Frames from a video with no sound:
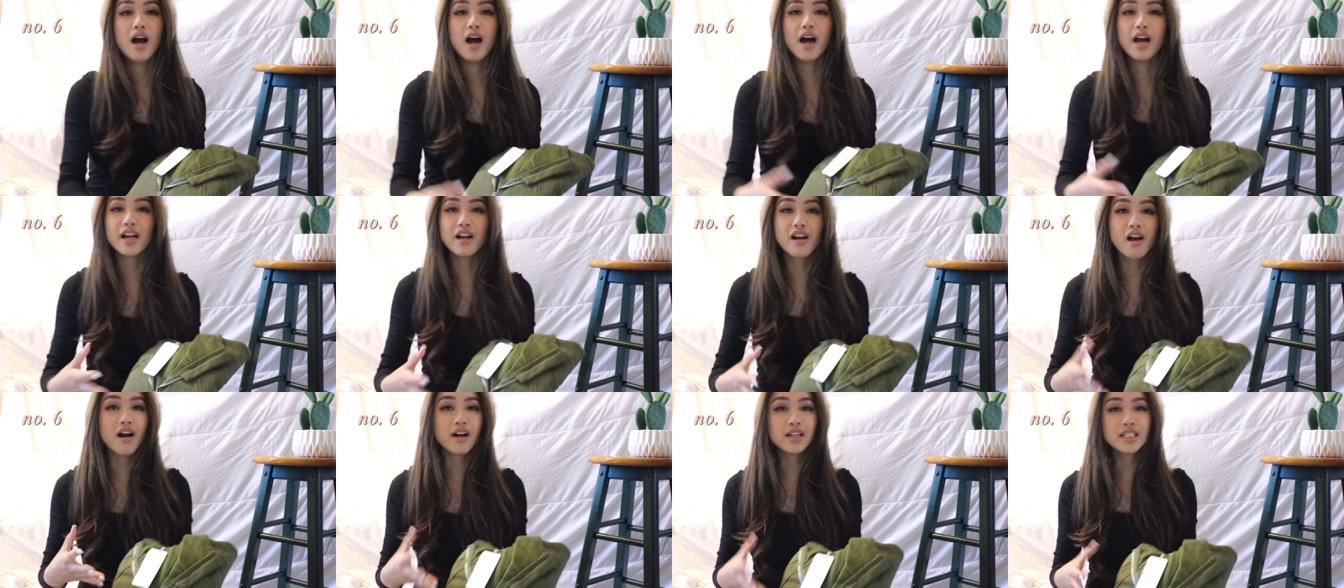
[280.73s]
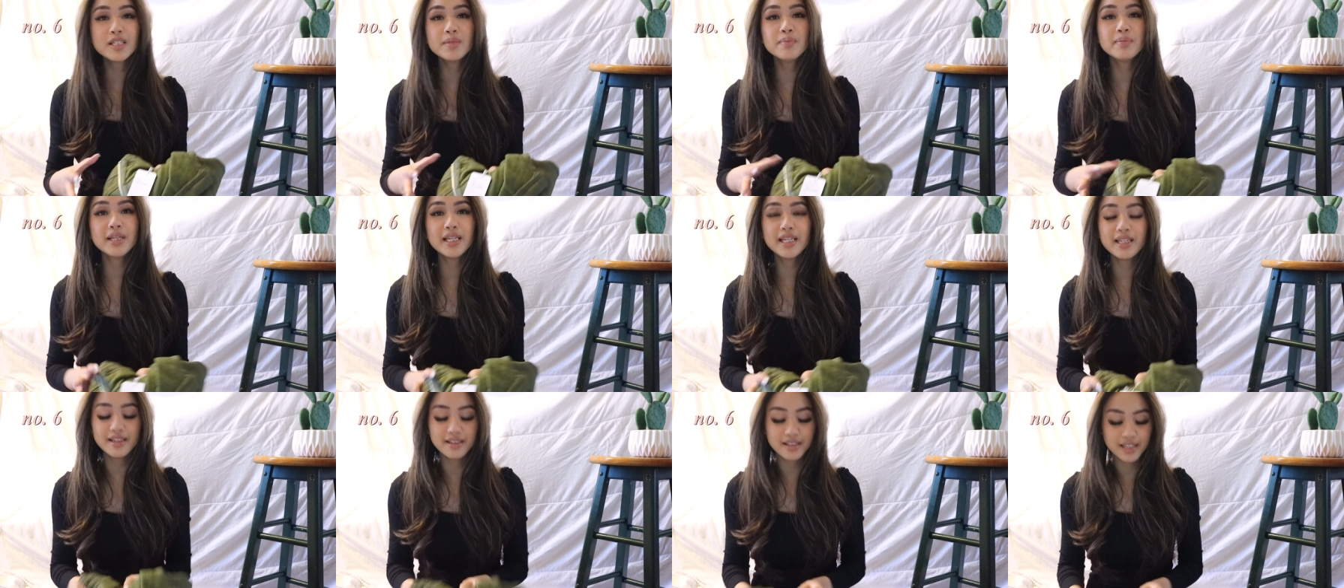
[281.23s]
I
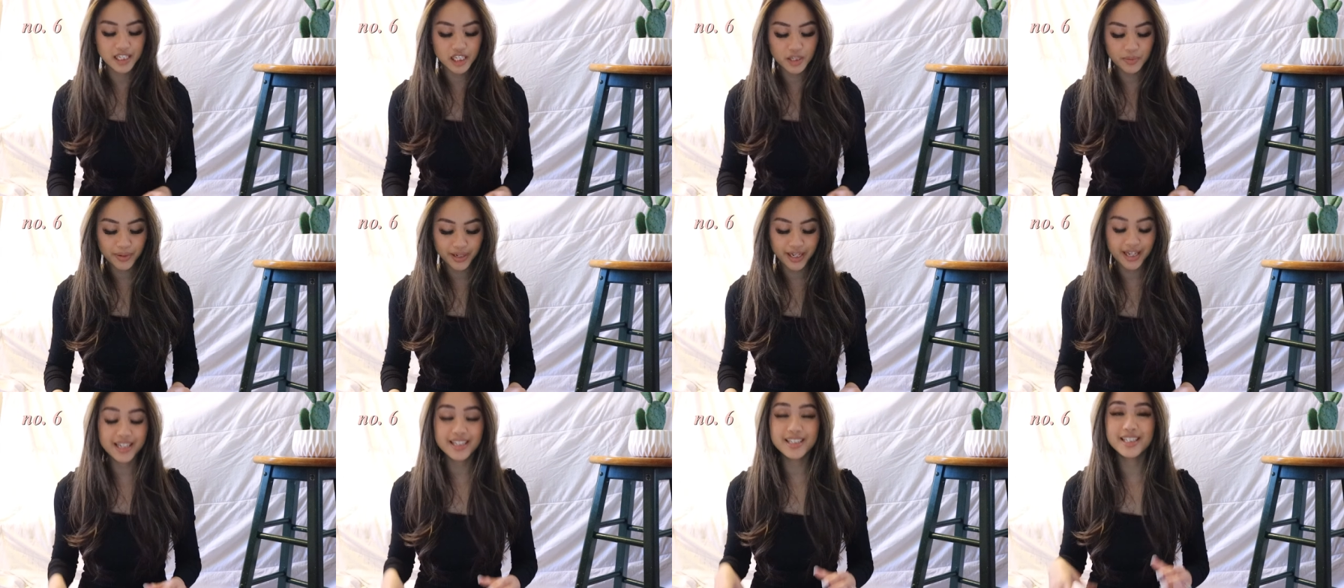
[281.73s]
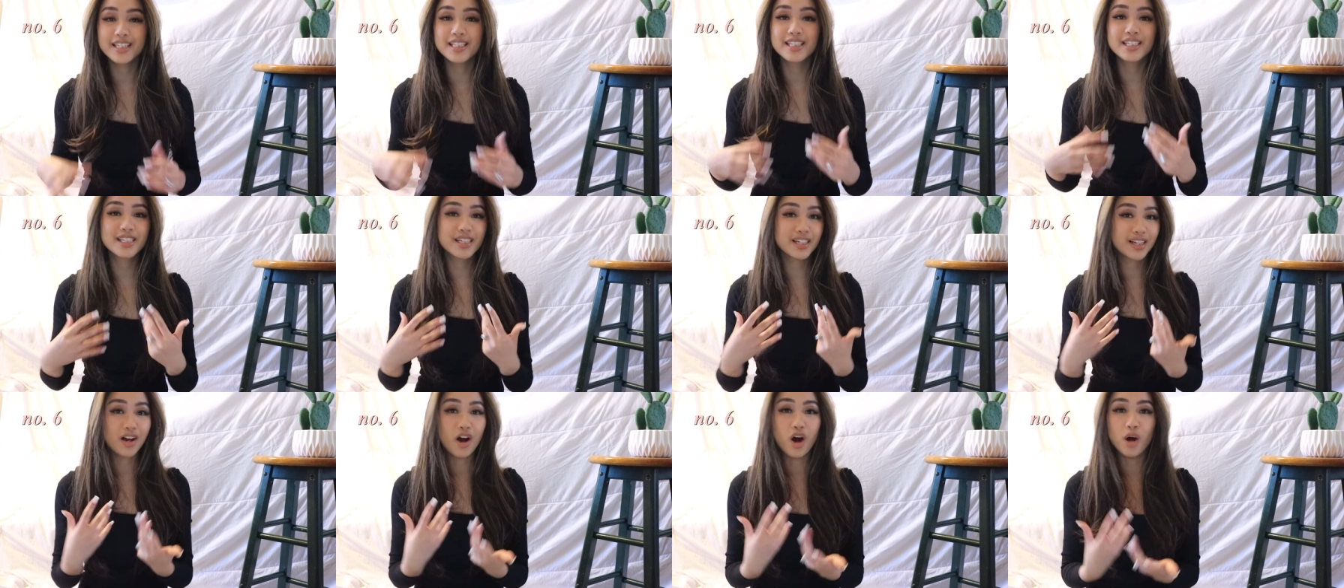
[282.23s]
contemplated this because
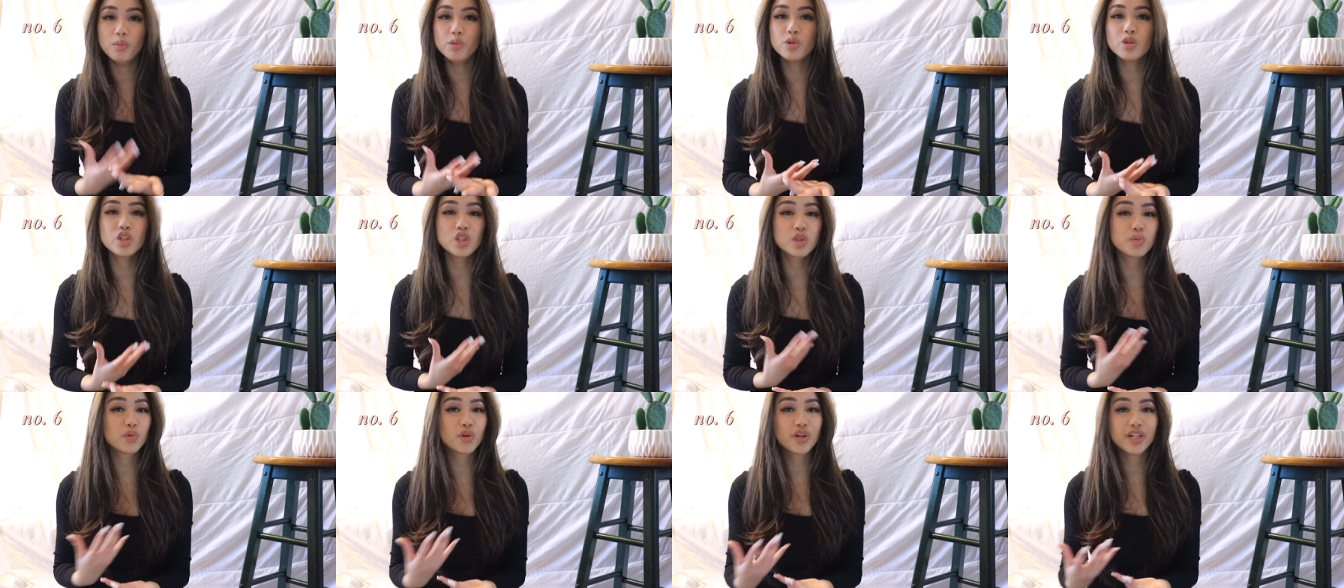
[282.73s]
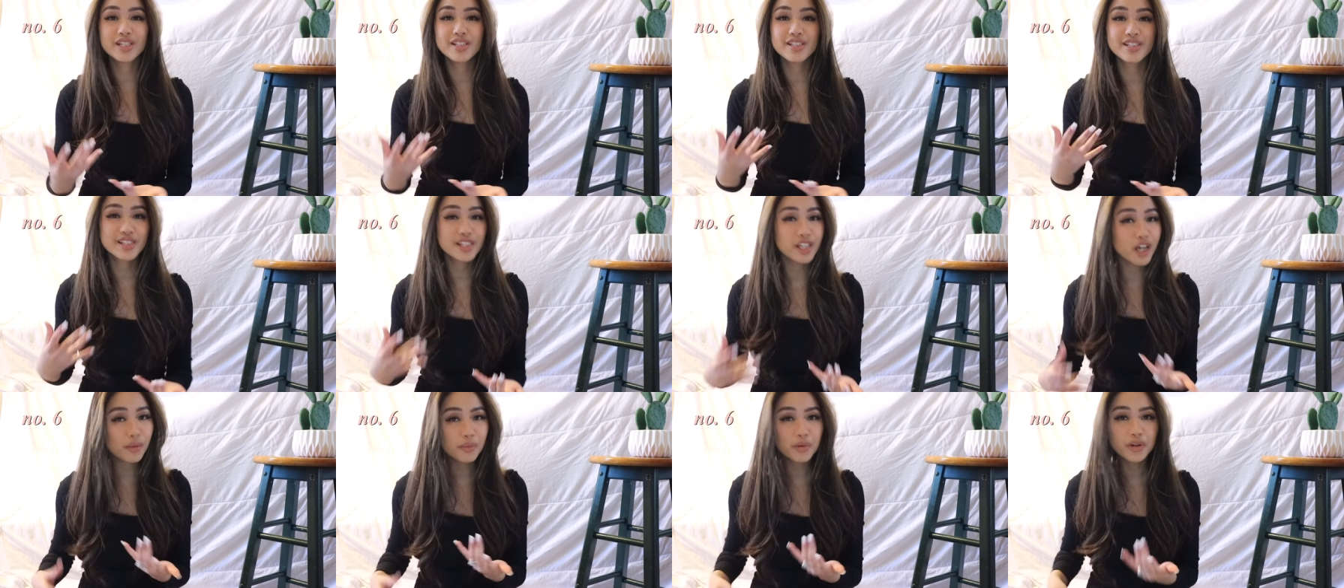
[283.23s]
it's almost spring
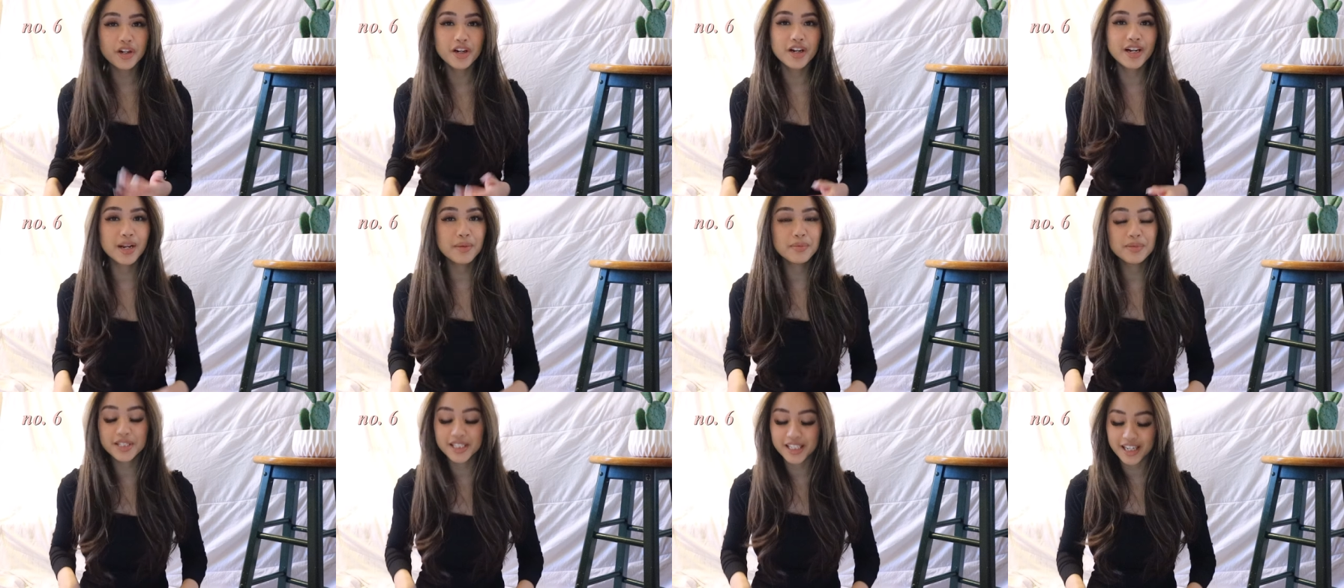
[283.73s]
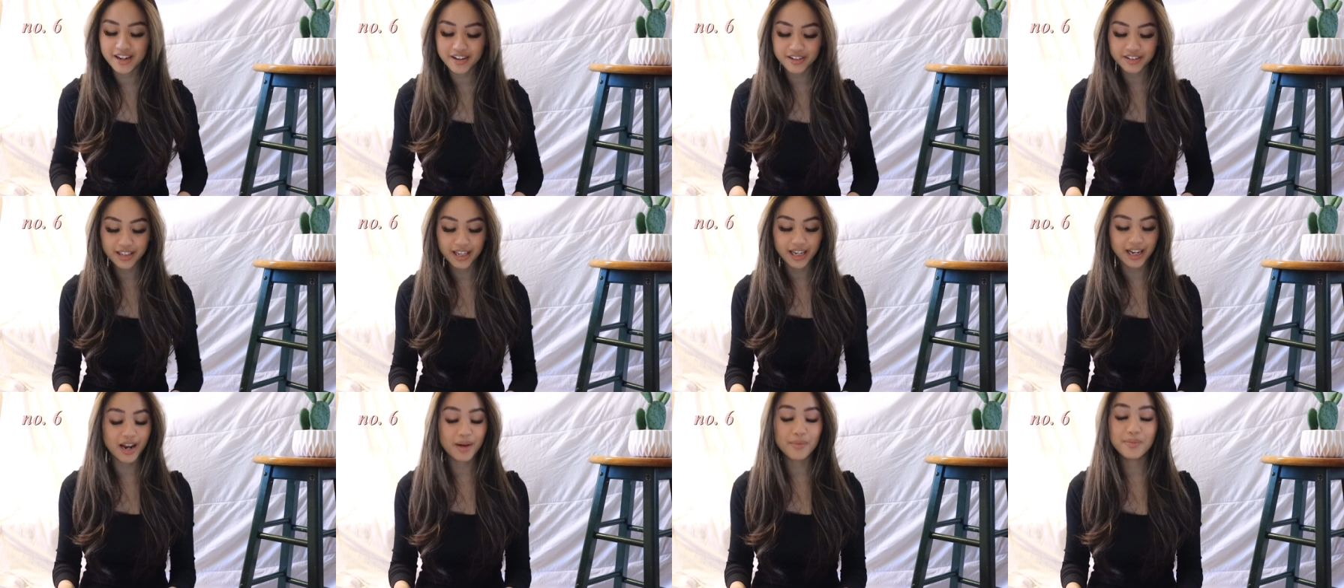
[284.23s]
summer and I'm
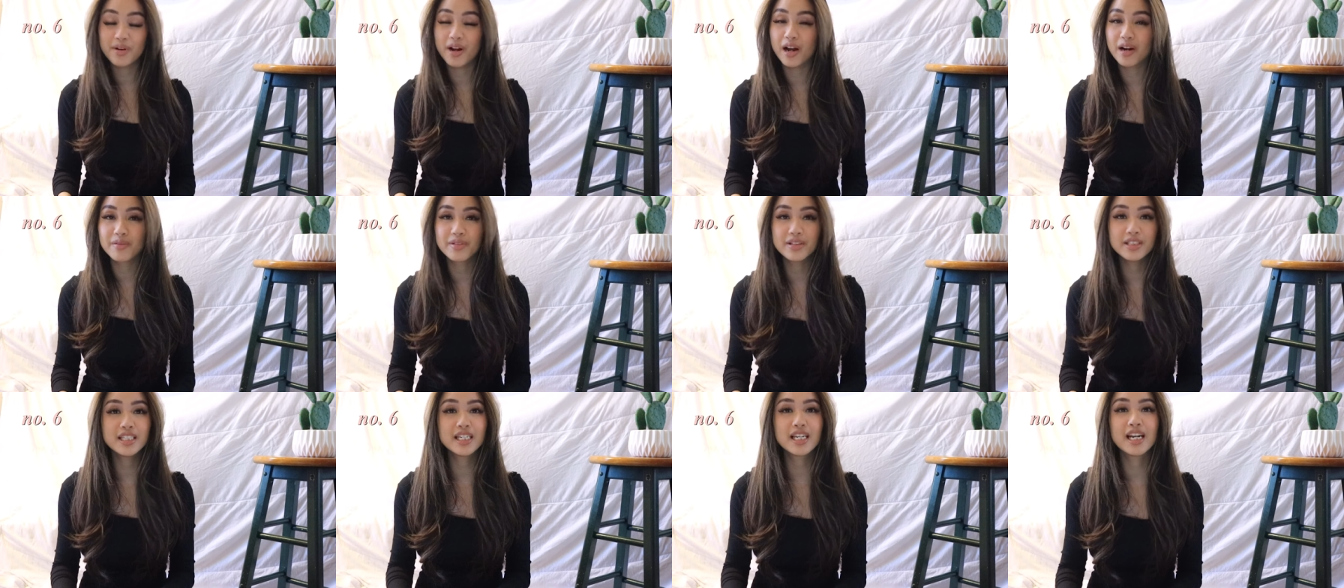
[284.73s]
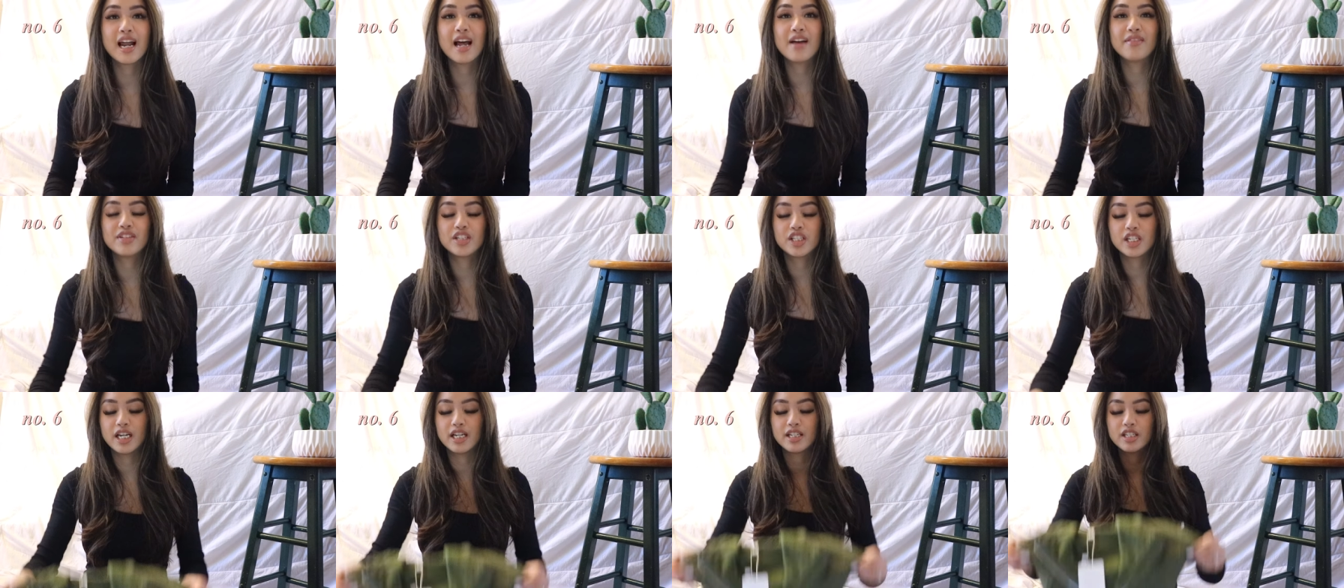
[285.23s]
scared like I'm not really gonna have
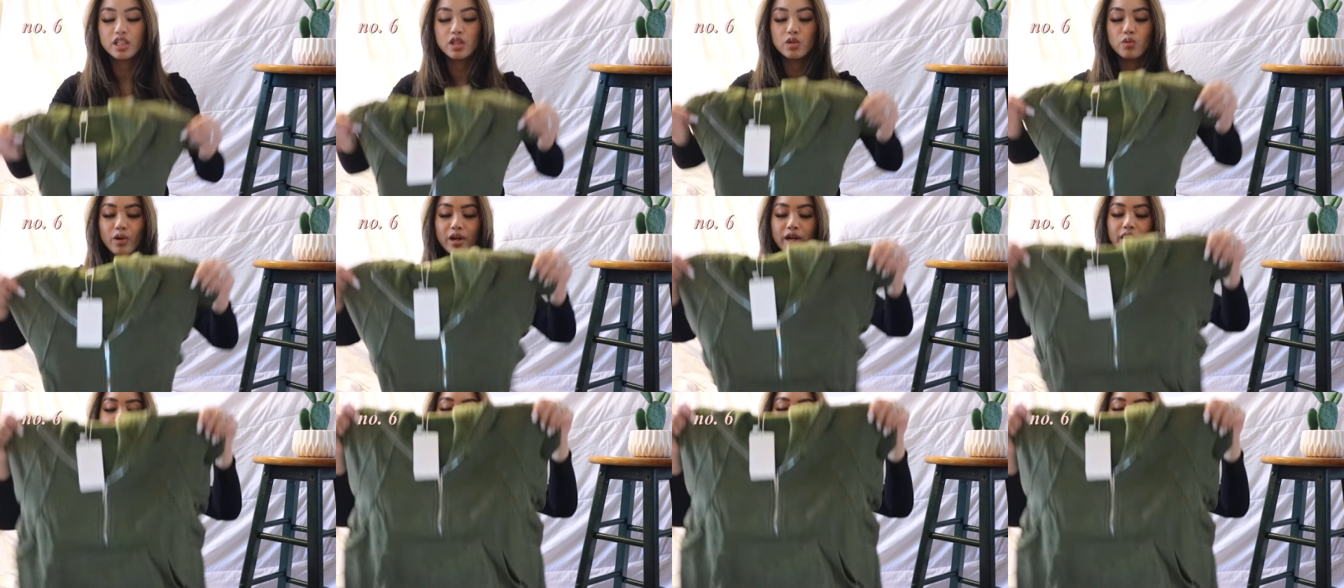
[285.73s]
a chance to wear